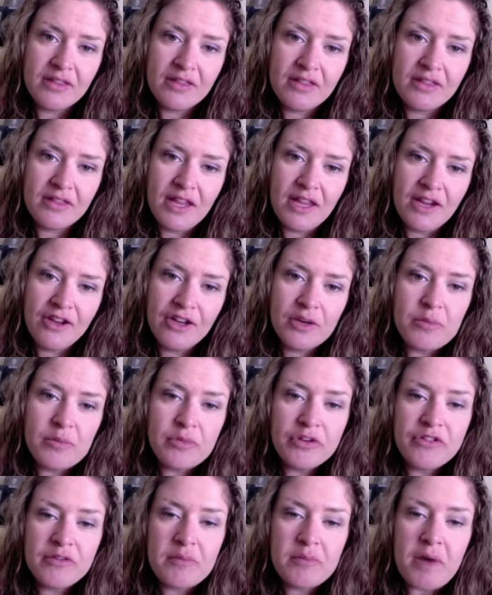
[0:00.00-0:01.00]
They could
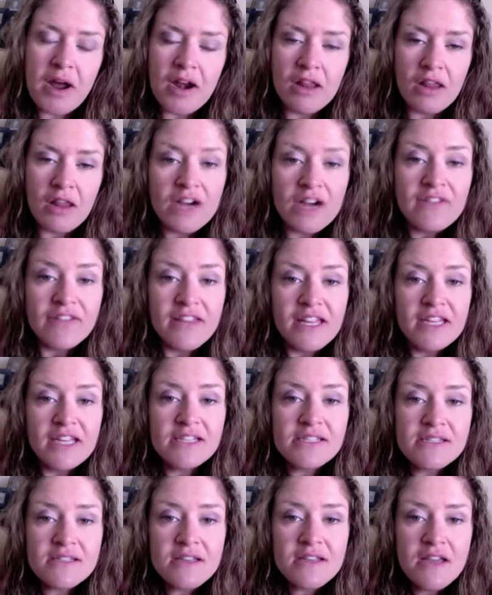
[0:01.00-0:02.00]
improve upon a lot of
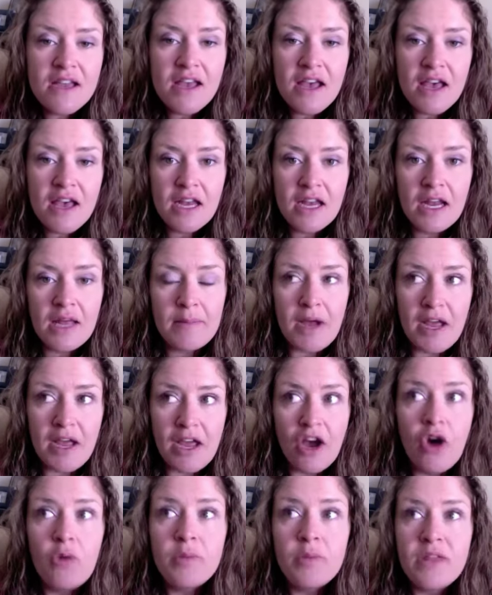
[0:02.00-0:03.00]
things, and I
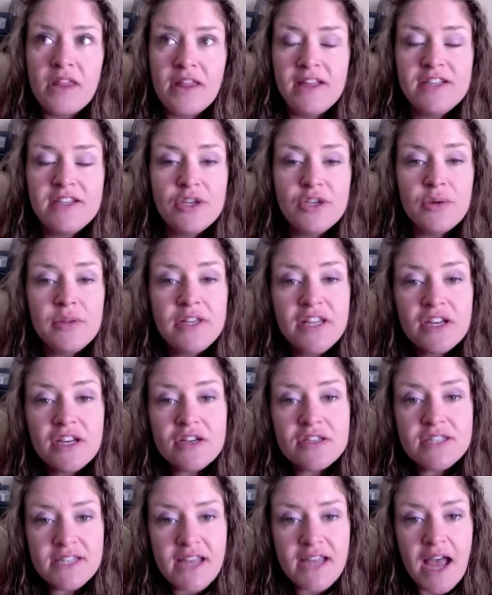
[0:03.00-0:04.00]
hope that they do in the
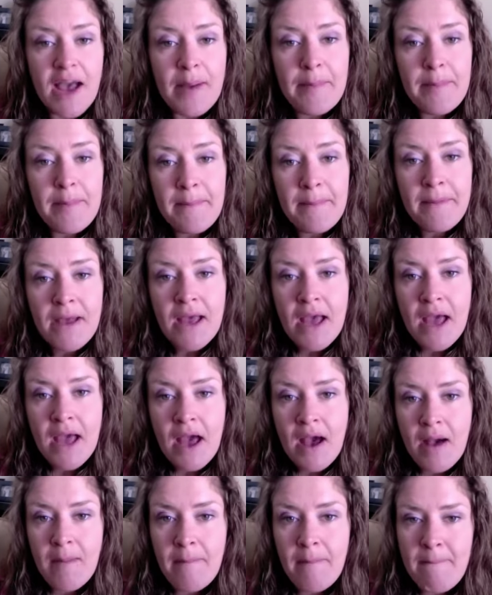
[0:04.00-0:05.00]
years to come.
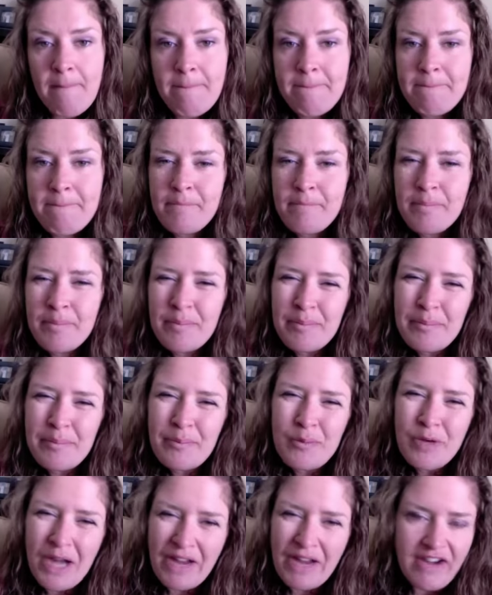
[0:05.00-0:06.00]

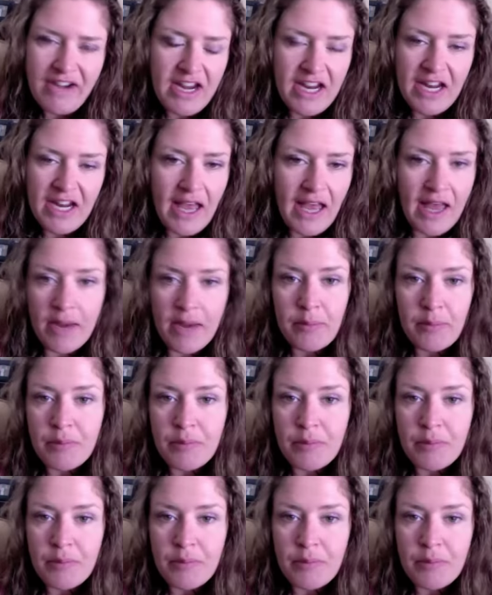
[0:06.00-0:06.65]
Would I run it again?